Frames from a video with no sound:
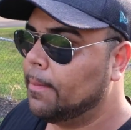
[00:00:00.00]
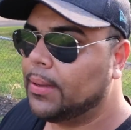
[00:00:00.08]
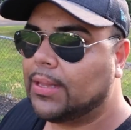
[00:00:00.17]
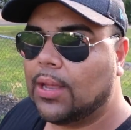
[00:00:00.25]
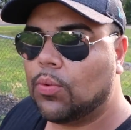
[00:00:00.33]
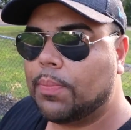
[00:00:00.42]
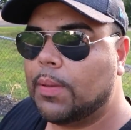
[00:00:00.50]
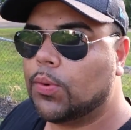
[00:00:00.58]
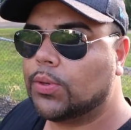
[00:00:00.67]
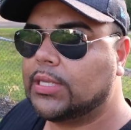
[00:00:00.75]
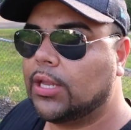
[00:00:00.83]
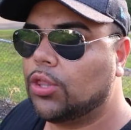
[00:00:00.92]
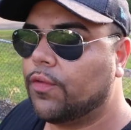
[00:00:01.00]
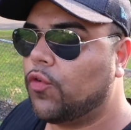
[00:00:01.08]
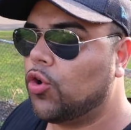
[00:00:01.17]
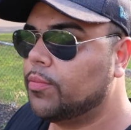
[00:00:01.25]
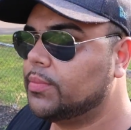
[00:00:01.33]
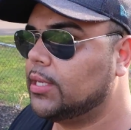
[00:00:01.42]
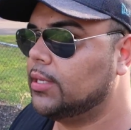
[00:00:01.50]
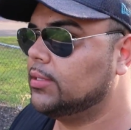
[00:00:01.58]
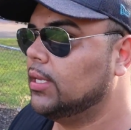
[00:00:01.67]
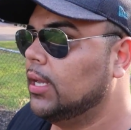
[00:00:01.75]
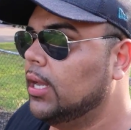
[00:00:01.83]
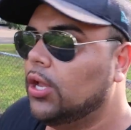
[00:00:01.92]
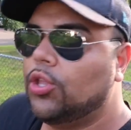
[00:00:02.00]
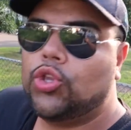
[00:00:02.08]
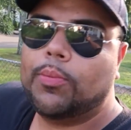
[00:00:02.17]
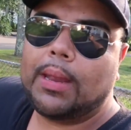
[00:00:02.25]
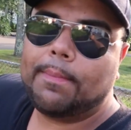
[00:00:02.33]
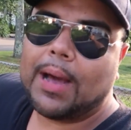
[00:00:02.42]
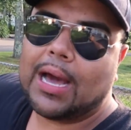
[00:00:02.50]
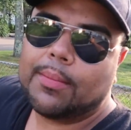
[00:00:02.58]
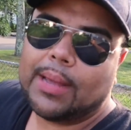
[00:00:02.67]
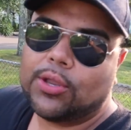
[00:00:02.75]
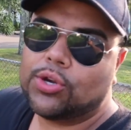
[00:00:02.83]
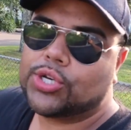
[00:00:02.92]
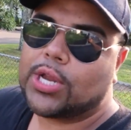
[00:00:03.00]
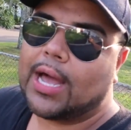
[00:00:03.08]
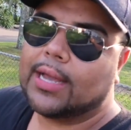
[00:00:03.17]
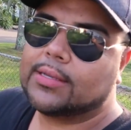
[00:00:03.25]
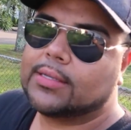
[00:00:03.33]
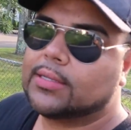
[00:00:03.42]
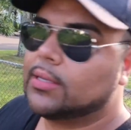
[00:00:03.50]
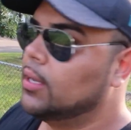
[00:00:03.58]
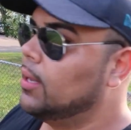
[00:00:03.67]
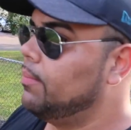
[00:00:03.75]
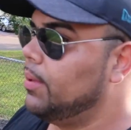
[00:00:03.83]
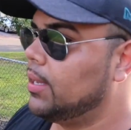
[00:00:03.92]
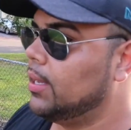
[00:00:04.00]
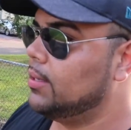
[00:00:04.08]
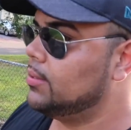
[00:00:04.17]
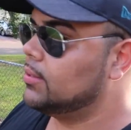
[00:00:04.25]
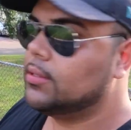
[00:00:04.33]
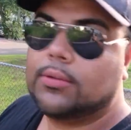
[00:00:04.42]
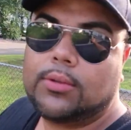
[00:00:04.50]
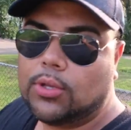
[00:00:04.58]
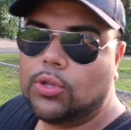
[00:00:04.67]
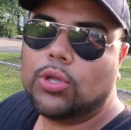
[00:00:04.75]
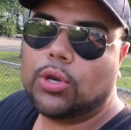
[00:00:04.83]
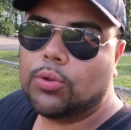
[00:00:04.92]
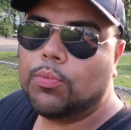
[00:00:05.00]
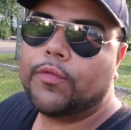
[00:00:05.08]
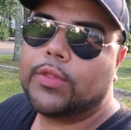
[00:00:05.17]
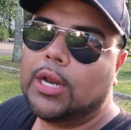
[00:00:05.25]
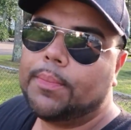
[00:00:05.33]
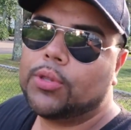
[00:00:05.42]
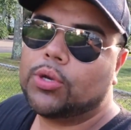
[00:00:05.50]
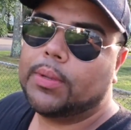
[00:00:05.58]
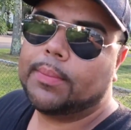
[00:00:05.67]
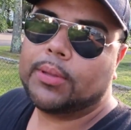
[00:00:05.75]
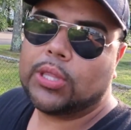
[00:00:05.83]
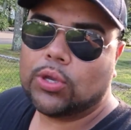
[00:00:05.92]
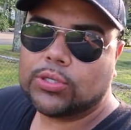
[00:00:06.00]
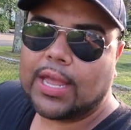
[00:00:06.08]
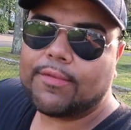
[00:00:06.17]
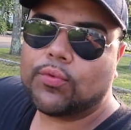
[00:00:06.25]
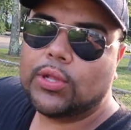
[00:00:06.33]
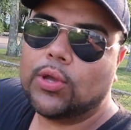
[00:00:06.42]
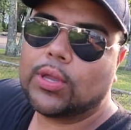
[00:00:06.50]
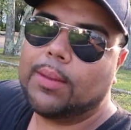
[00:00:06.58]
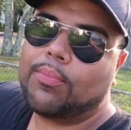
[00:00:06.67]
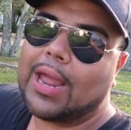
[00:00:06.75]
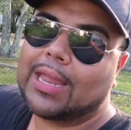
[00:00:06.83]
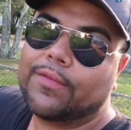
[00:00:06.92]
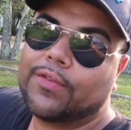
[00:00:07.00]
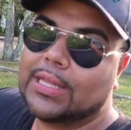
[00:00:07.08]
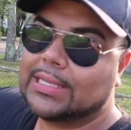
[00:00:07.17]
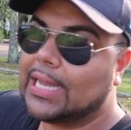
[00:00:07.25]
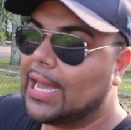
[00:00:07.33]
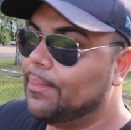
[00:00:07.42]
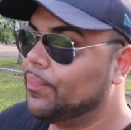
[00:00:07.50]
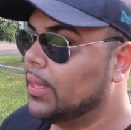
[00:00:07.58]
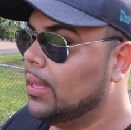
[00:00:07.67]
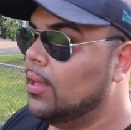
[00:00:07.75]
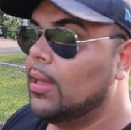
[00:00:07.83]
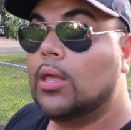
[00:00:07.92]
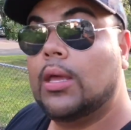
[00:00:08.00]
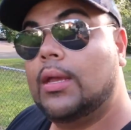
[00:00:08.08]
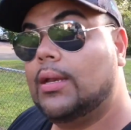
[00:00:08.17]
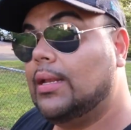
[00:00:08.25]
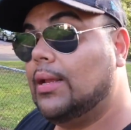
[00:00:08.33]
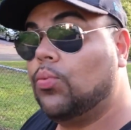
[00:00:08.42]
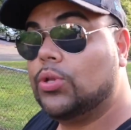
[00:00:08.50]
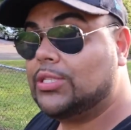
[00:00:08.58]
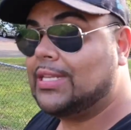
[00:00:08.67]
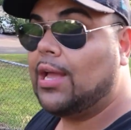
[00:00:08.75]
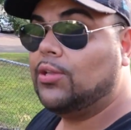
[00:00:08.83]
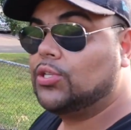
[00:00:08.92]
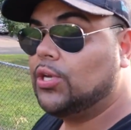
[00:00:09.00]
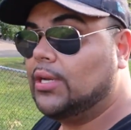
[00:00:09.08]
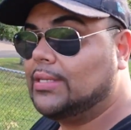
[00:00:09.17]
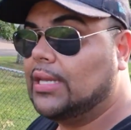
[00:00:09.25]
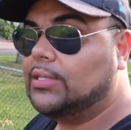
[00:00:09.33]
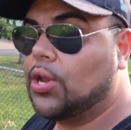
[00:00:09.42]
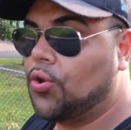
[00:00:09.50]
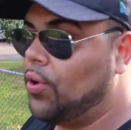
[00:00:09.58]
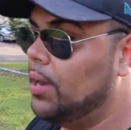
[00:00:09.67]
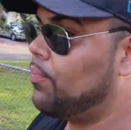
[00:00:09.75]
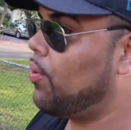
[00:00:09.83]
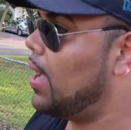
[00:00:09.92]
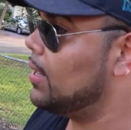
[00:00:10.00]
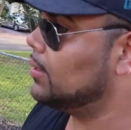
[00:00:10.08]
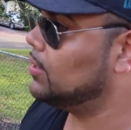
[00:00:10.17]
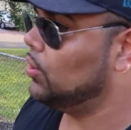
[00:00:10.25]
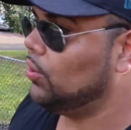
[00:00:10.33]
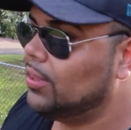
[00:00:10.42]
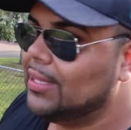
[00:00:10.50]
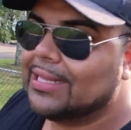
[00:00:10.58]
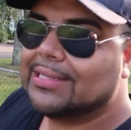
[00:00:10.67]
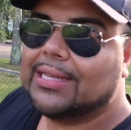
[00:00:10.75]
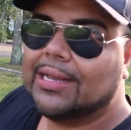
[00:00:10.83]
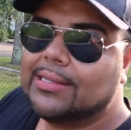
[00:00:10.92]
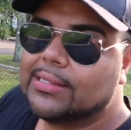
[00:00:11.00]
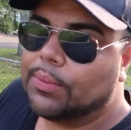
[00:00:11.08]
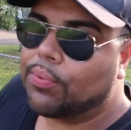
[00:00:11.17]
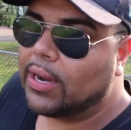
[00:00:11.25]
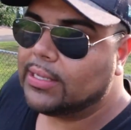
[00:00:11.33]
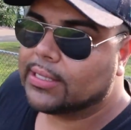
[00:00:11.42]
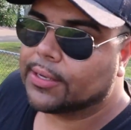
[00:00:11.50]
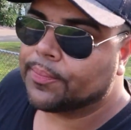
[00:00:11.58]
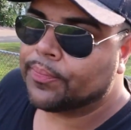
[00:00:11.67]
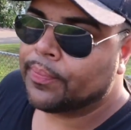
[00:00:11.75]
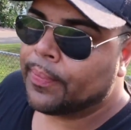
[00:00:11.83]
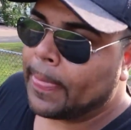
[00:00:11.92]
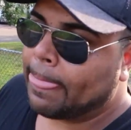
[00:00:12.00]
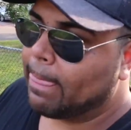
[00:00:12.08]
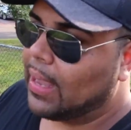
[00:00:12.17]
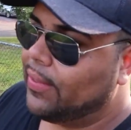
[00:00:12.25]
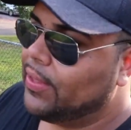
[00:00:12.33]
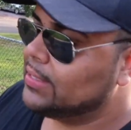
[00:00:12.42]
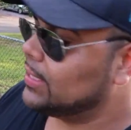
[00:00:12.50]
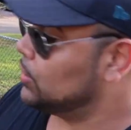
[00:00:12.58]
but then what people were saying on the forums is you might bottom out your shocks because you moved it up a little bit, but they also have a relocate bracket for the top, which sounds good. It sounds like a great product. The only thing that sucks is the pricing. I think